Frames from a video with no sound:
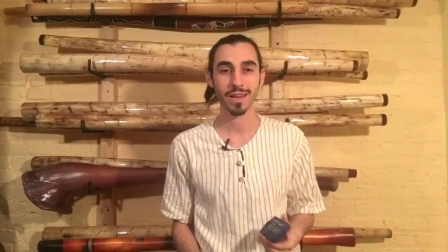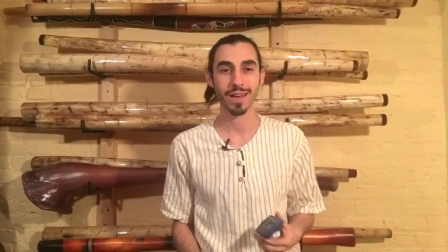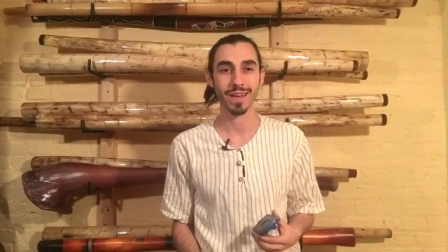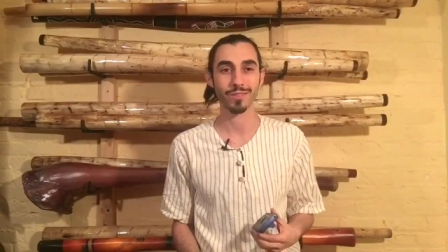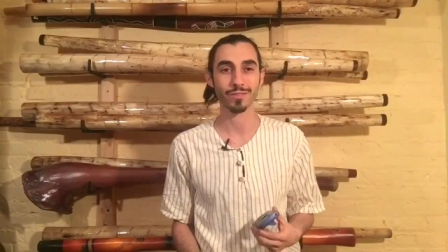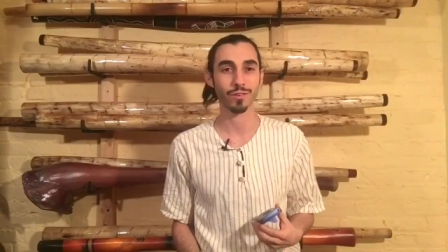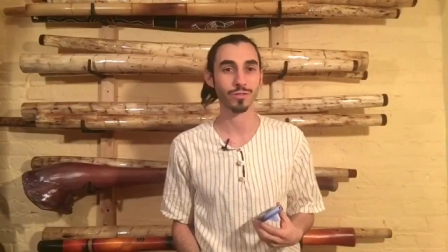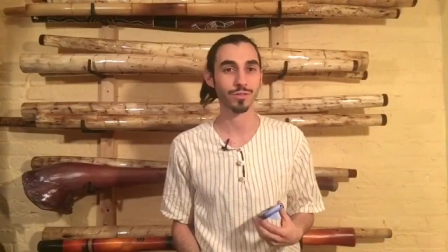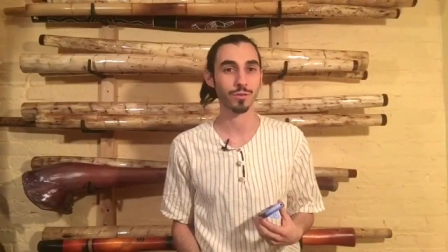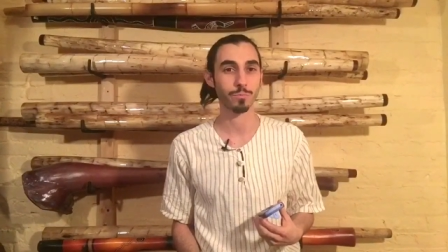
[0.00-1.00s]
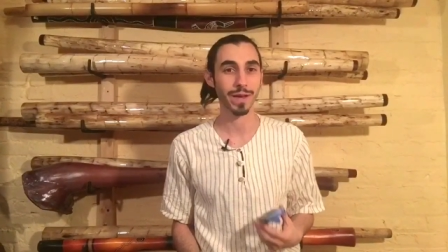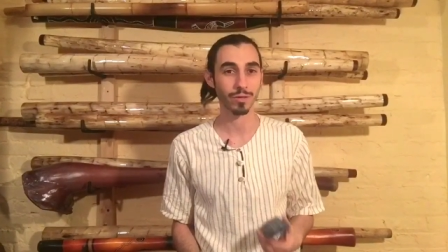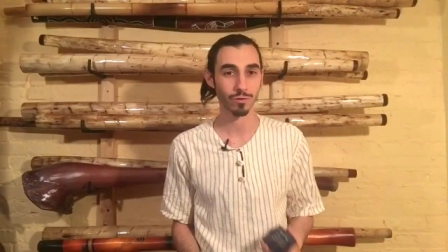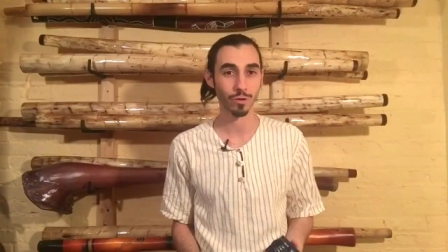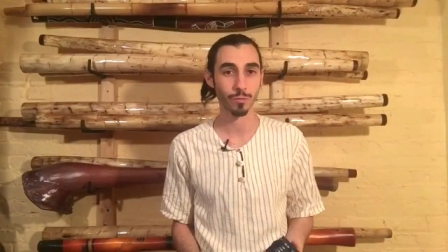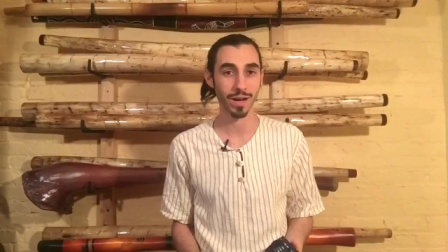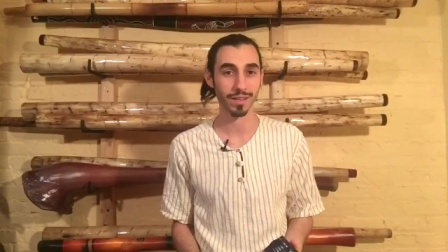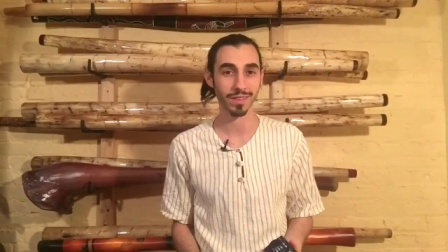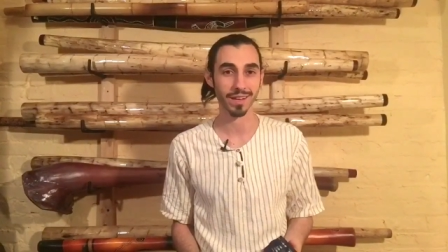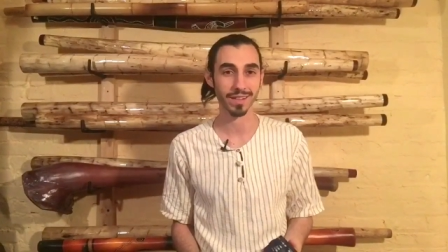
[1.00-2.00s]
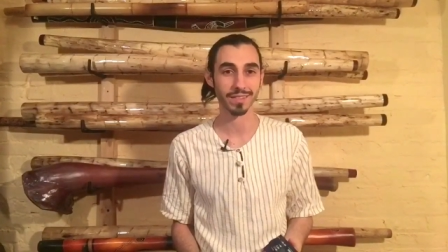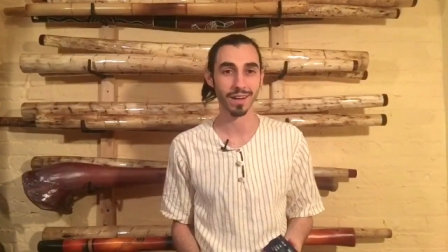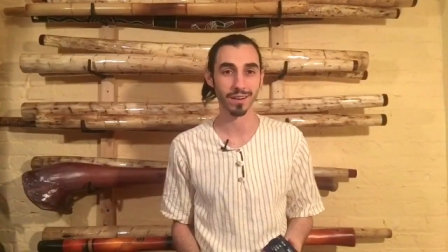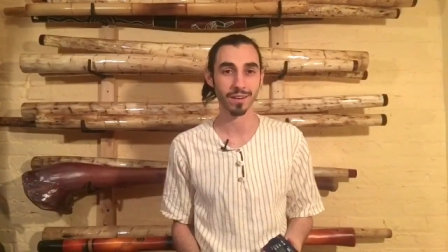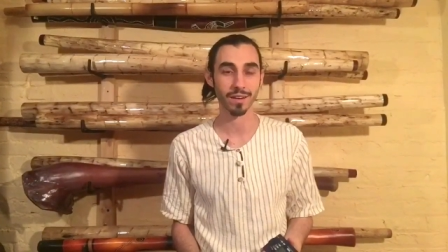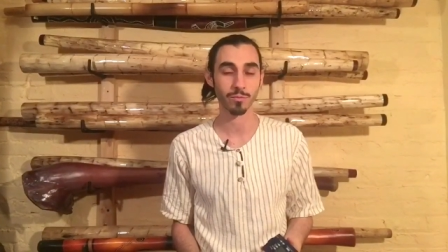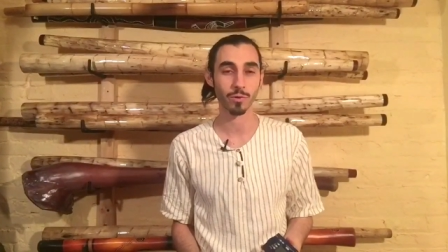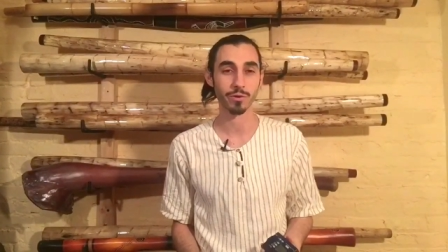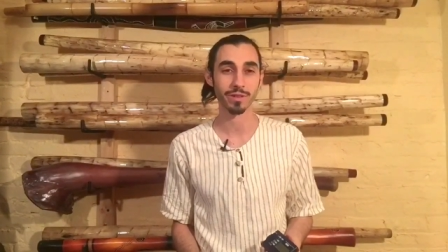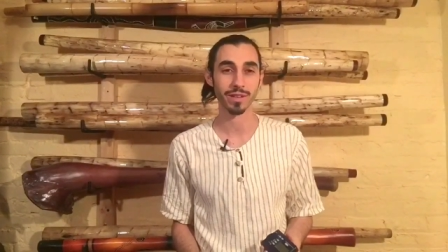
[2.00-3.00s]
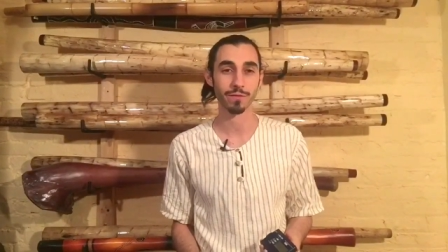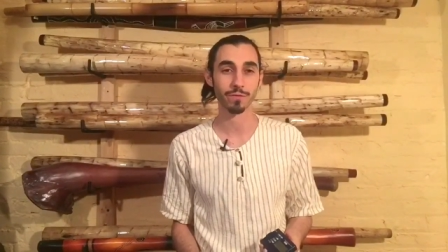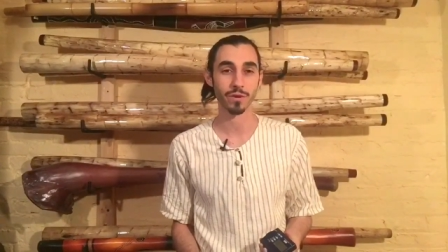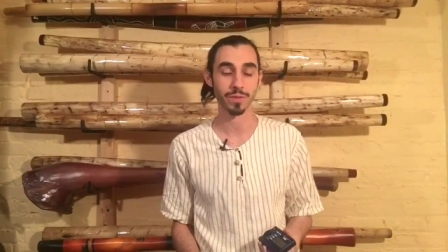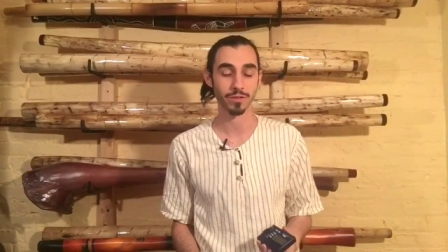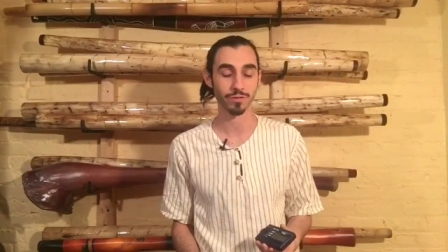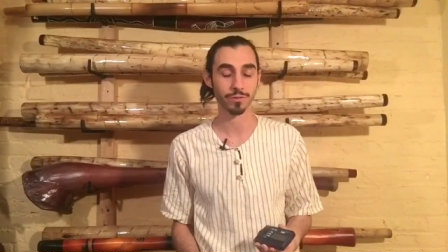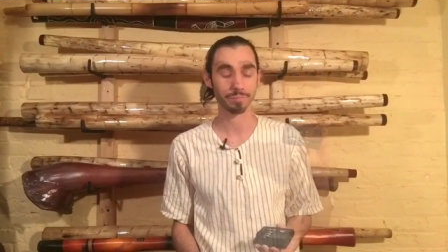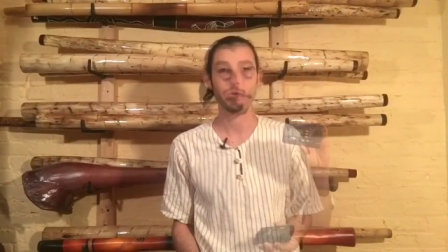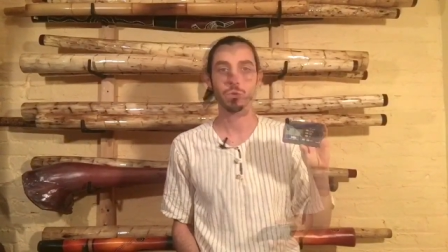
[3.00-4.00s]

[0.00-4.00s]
And there's also metronomeonline.com where you can get a free metronome.